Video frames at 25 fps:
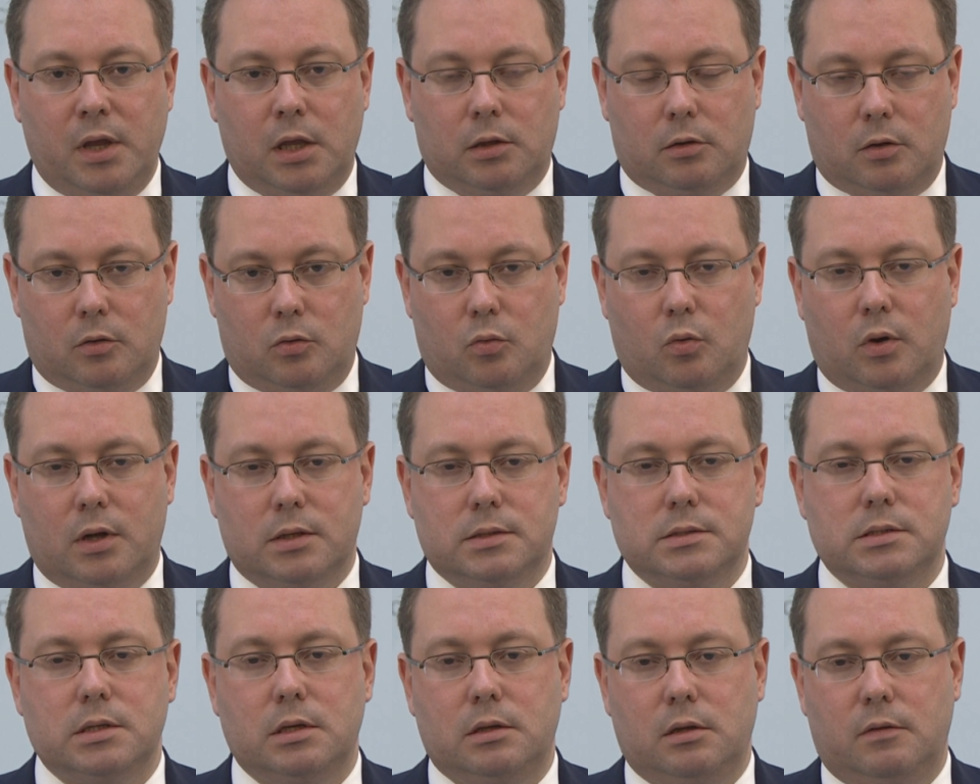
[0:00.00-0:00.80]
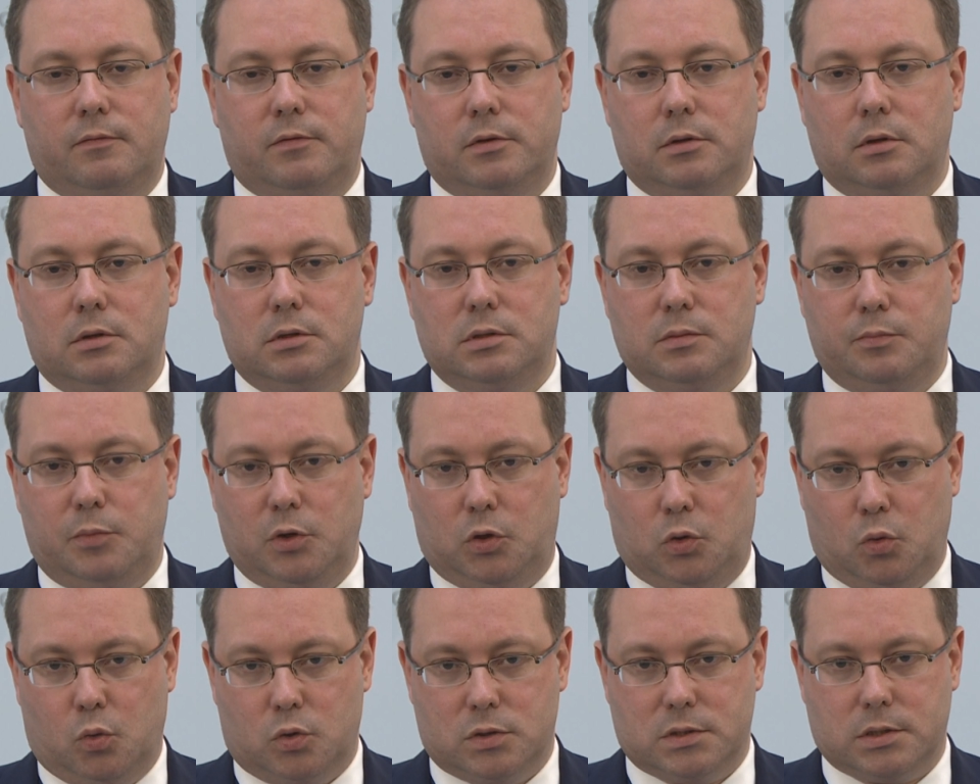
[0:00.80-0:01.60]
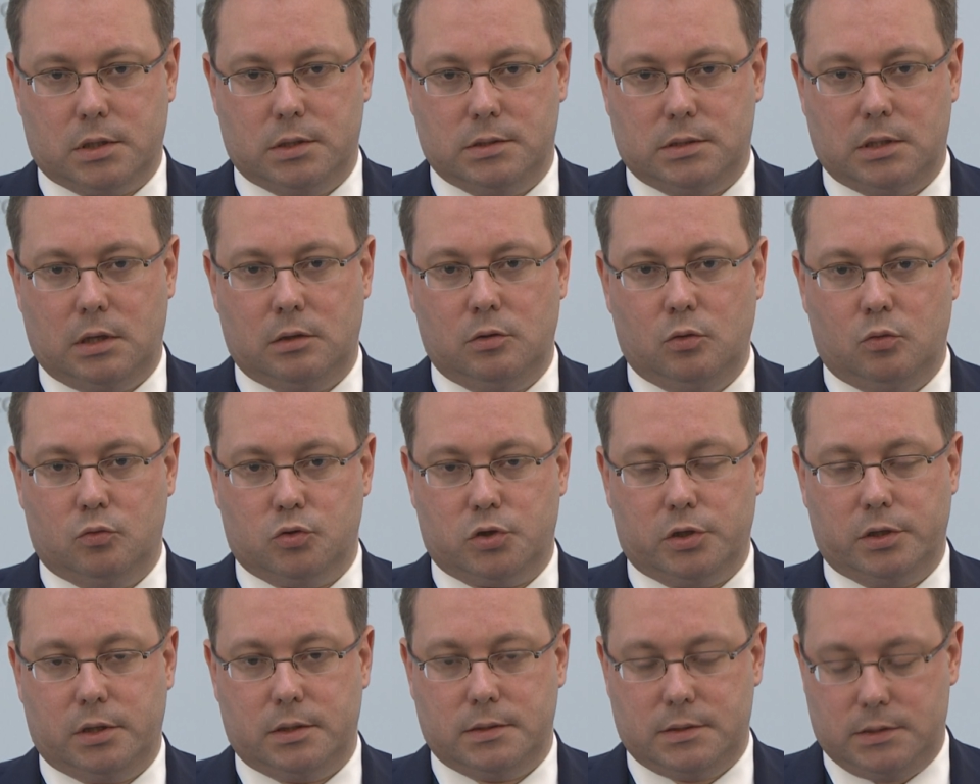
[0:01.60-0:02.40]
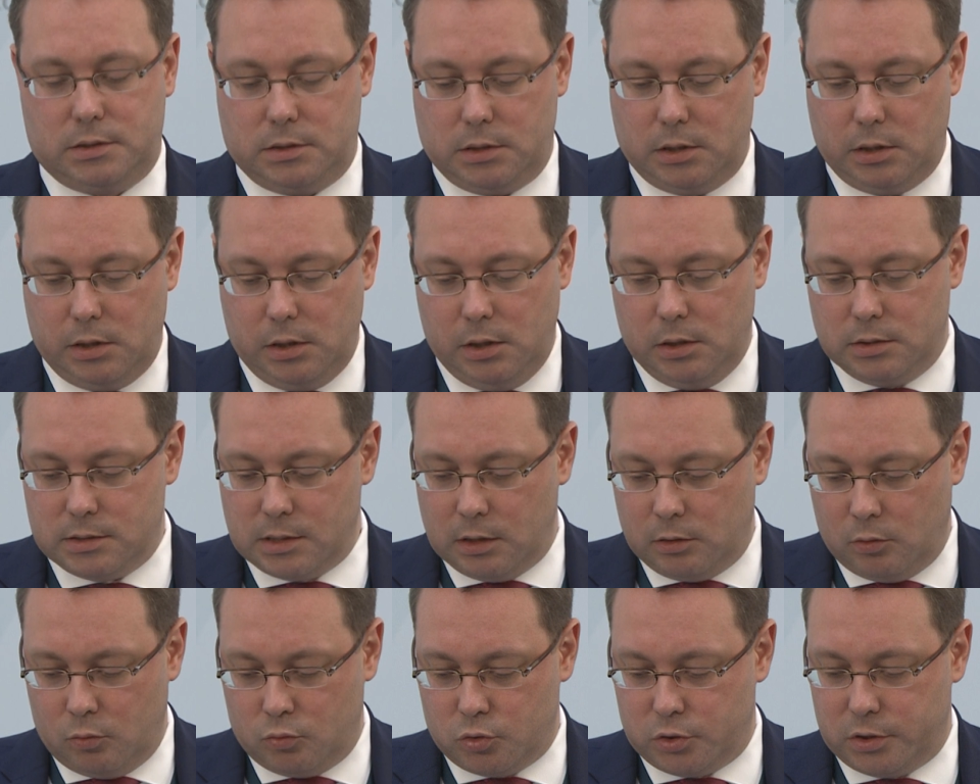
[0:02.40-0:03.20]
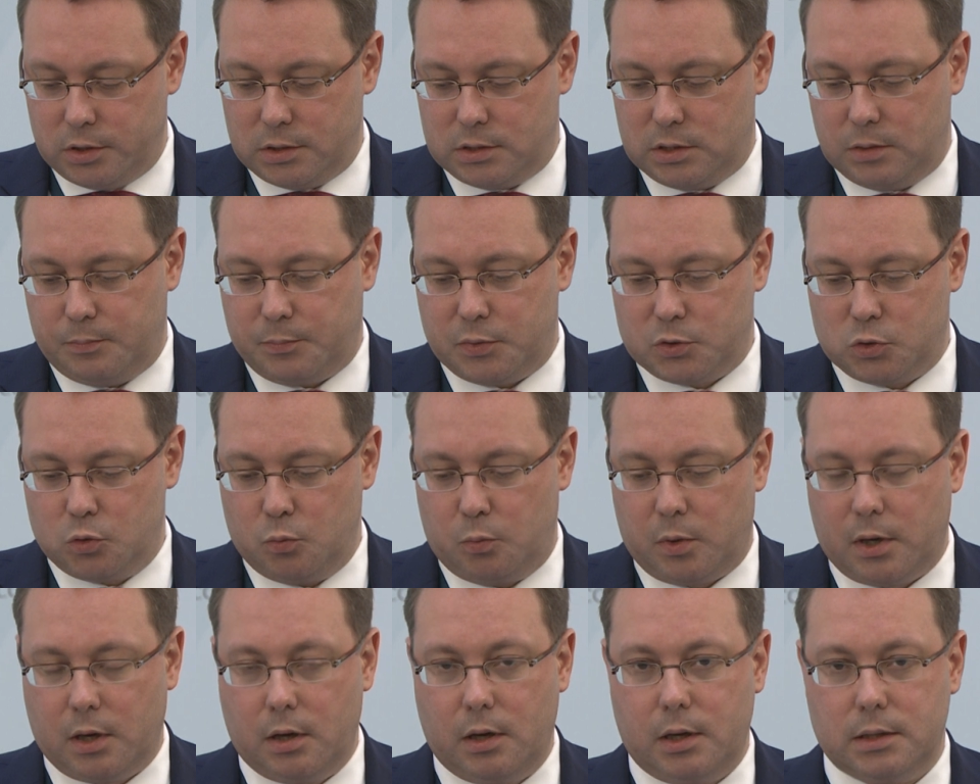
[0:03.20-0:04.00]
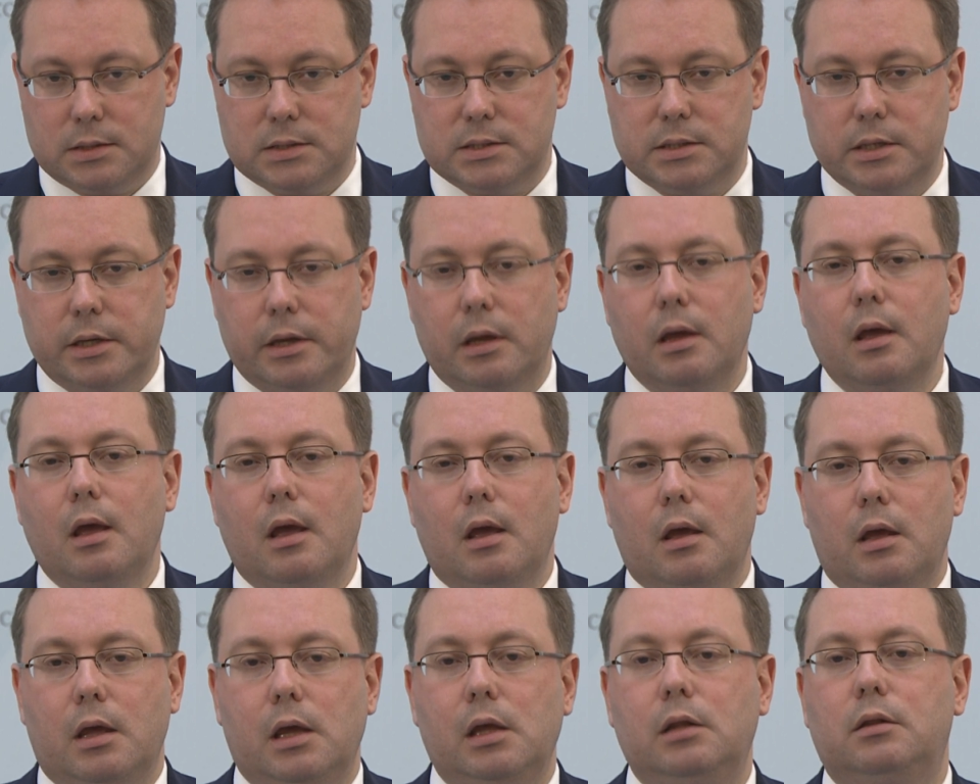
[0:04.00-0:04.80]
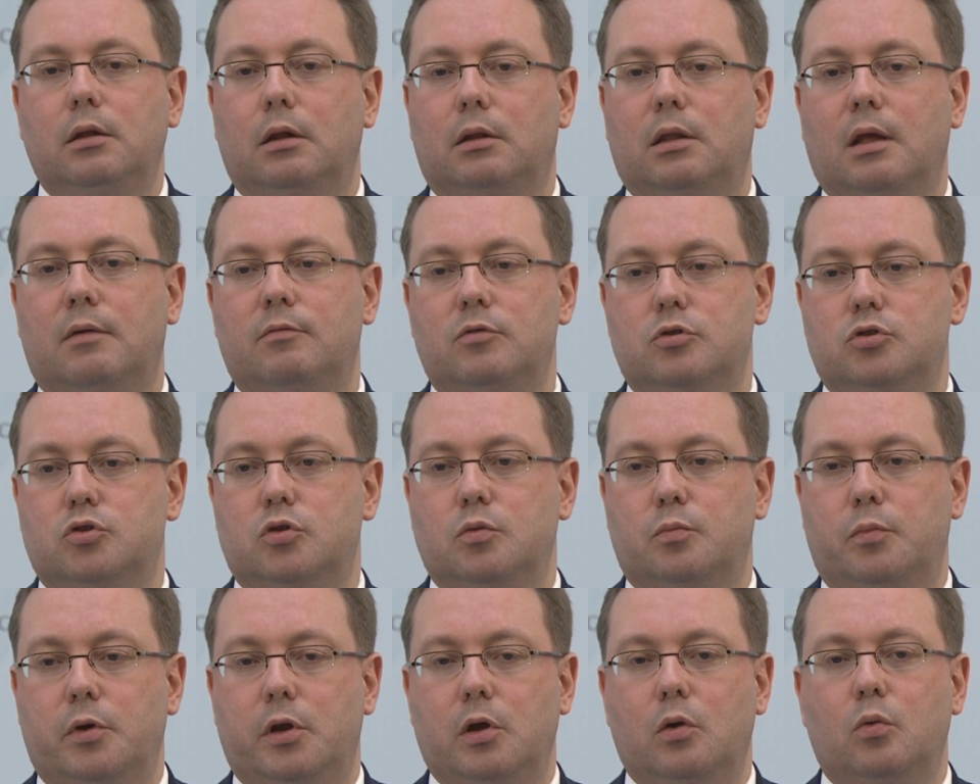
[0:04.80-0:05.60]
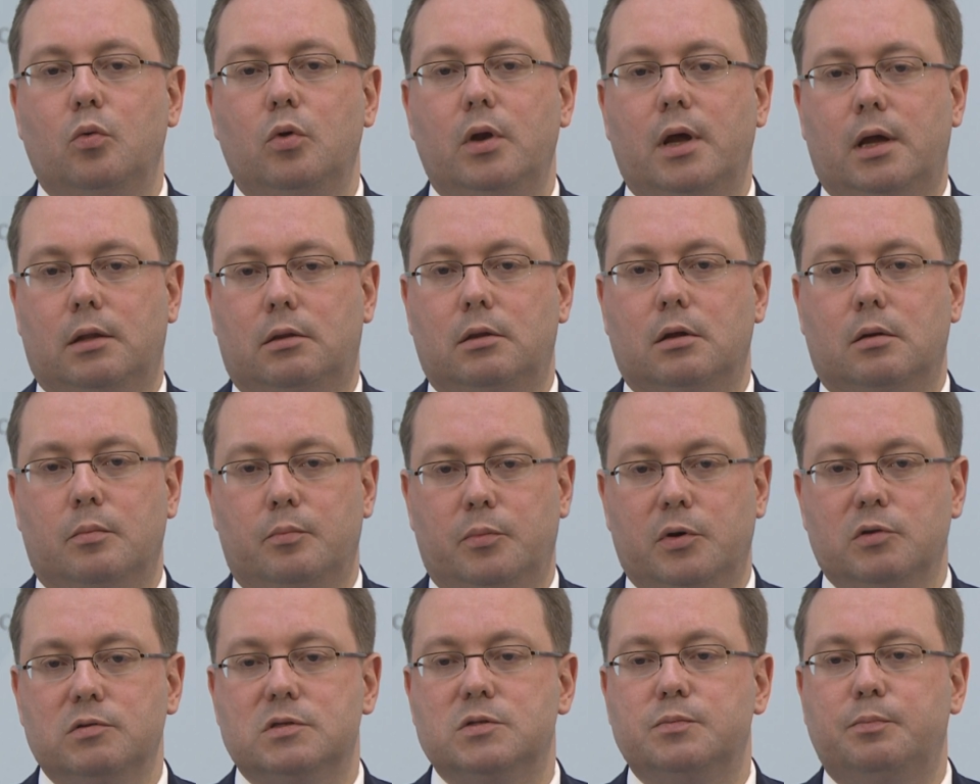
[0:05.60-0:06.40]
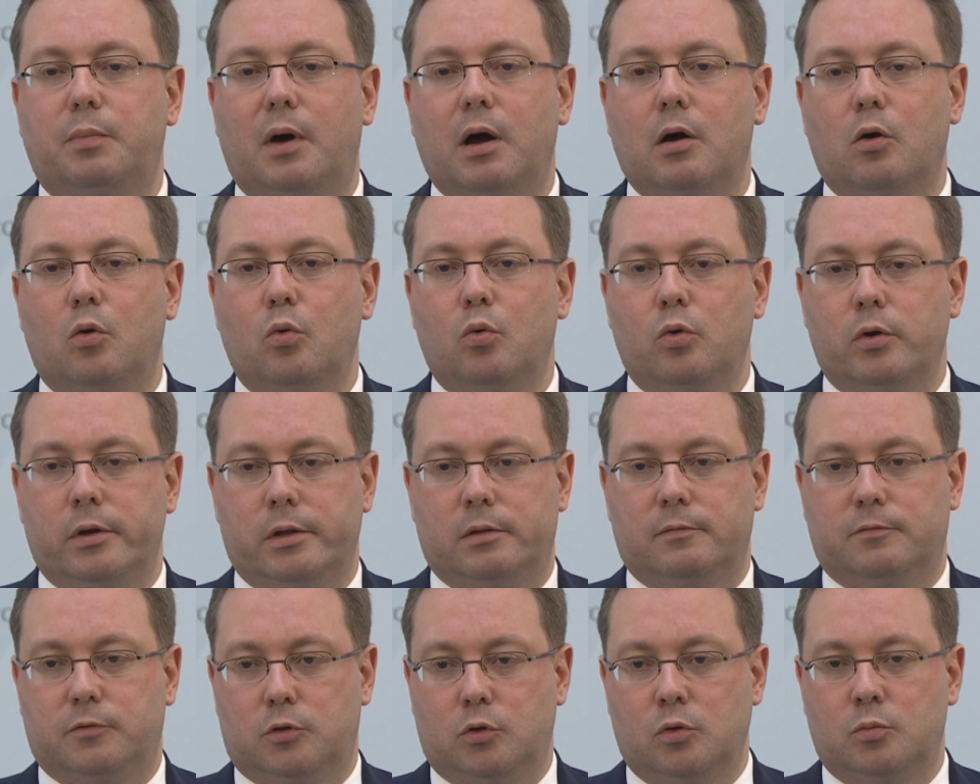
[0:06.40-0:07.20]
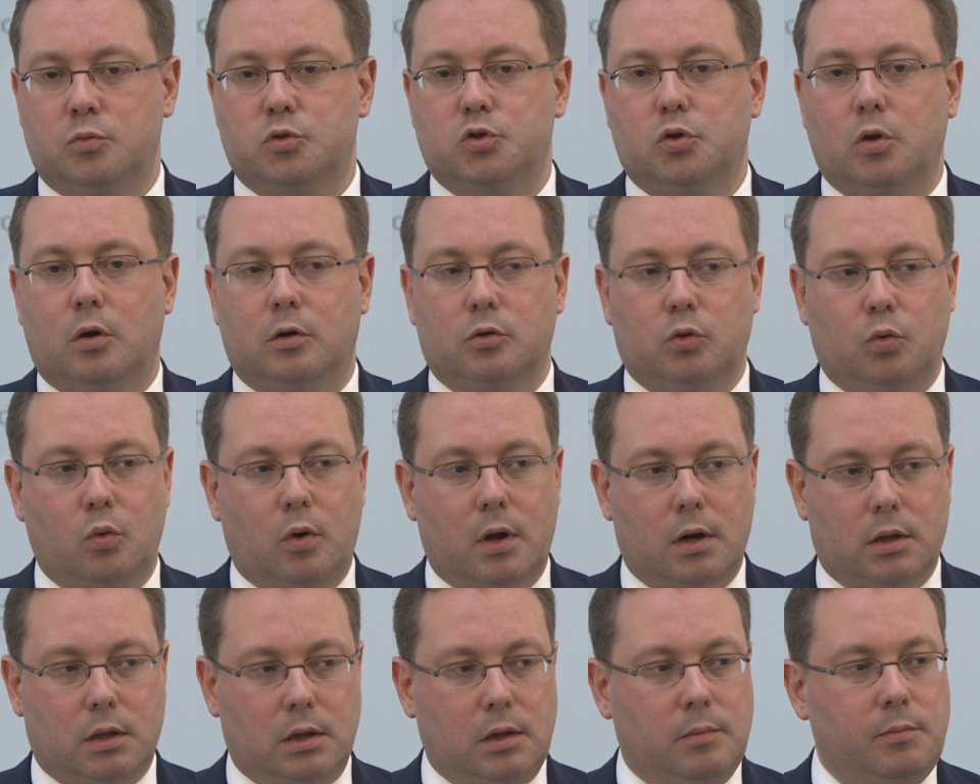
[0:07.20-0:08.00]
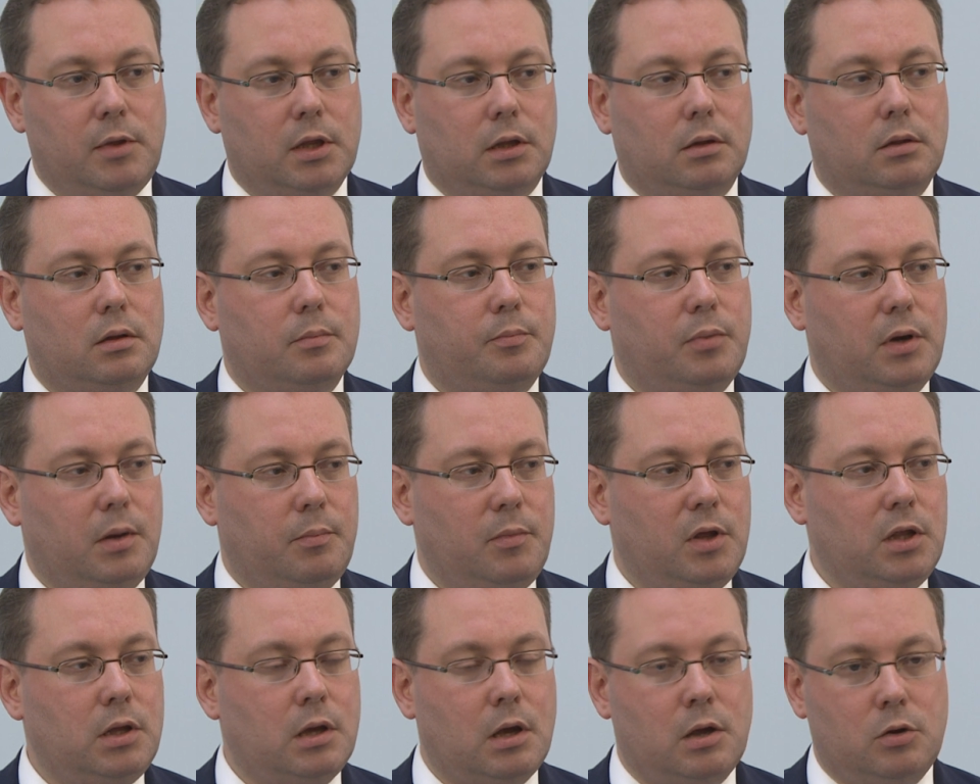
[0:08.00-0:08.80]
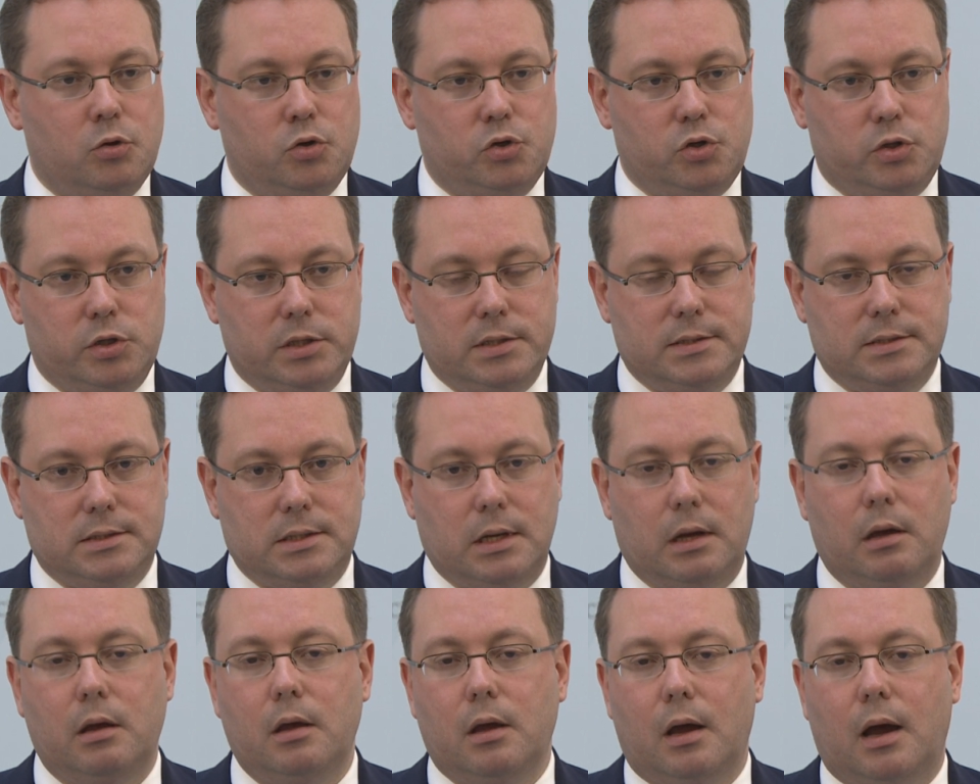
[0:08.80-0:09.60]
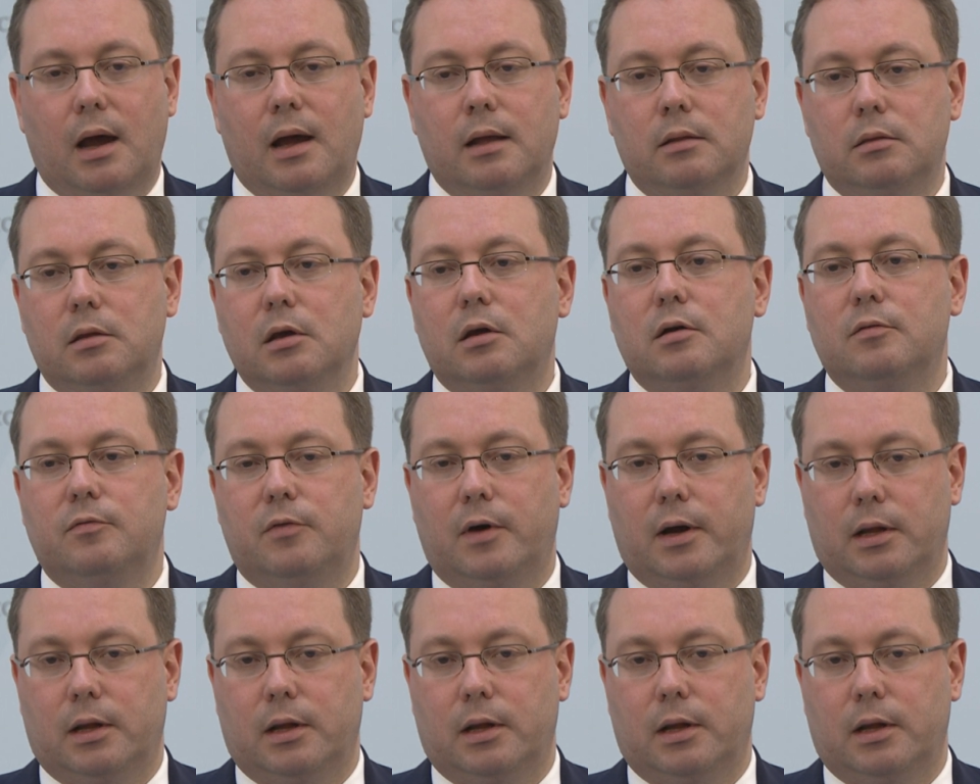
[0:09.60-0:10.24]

I would suggest switching to the actuary method of the debitory and subrogatory evaluation so that the regulator knows that the actuary methods